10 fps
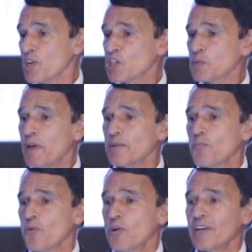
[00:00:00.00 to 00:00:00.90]
We
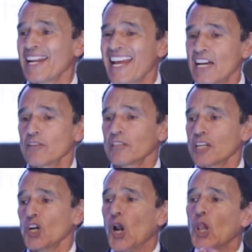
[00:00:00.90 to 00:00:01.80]
spend more on
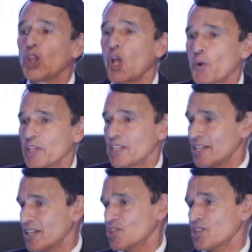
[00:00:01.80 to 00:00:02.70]
healthcare alone in
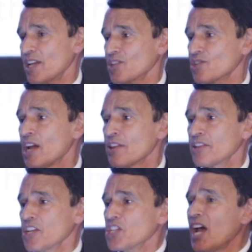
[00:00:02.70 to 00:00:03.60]
the United States
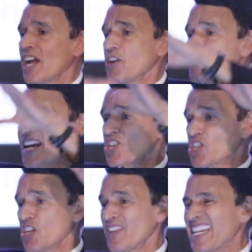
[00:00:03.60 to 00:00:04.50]
than the entire
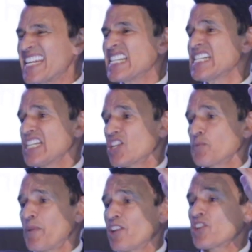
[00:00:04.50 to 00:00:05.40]
nation of
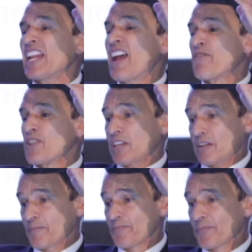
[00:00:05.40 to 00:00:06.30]
India spends on
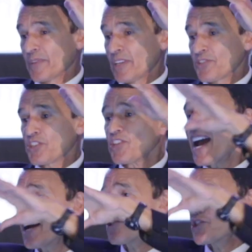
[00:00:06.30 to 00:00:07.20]
everything. Its
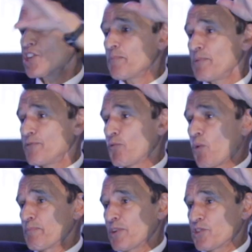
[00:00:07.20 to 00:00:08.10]
entire GDP
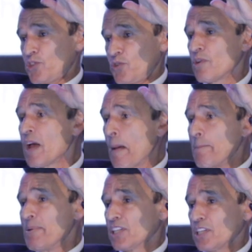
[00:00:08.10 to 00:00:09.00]
for
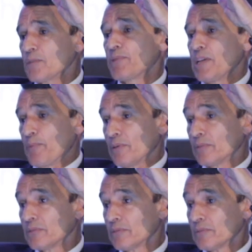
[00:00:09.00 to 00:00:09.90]
1.2 billion
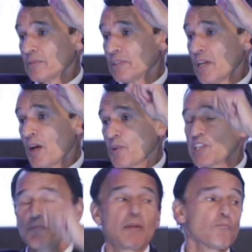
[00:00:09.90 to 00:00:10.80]
people.
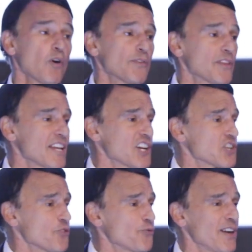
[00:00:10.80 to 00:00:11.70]
We spend more than the
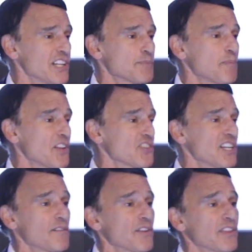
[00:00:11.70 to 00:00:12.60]
nation of France
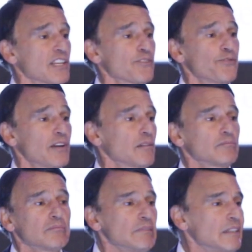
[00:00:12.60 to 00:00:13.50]
spends on everything
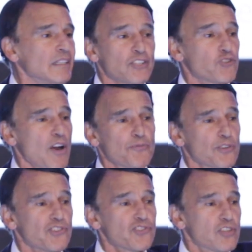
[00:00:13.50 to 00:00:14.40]
from
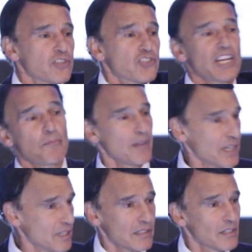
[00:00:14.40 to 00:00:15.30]
truffles to
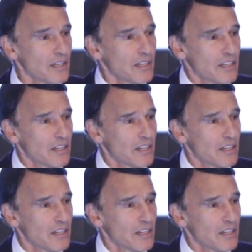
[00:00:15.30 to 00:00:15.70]
champagne.